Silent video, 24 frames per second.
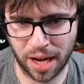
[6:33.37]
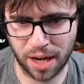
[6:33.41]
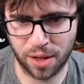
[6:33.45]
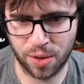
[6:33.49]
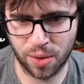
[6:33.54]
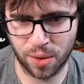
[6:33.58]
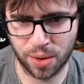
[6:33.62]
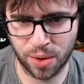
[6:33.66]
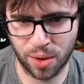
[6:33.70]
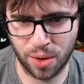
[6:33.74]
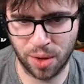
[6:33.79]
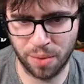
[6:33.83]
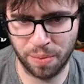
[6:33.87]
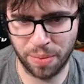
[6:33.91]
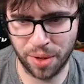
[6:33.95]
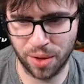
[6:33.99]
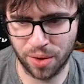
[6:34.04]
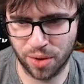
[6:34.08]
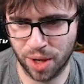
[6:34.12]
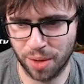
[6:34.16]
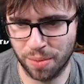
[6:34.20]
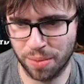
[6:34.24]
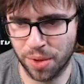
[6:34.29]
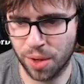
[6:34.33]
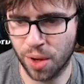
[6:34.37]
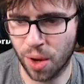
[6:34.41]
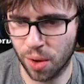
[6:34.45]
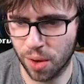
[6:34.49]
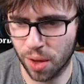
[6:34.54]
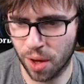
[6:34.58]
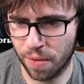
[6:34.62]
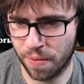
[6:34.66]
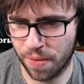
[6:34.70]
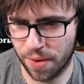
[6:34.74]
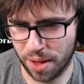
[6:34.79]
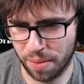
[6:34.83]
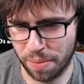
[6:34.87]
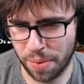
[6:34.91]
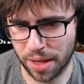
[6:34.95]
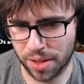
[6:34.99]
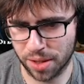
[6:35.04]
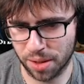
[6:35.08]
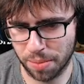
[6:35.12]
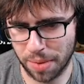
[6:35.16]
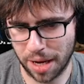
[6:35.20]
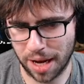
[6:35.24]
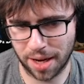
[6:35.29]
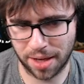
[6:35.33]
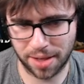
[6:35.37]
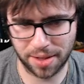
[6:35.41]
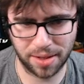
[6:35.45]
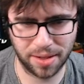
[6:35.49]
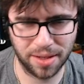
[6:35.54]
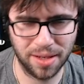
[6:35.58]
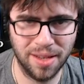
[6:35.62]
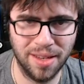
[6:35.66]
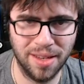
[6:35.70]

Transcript: Tortolan Pilgrim YOLO for the Puzzle Box.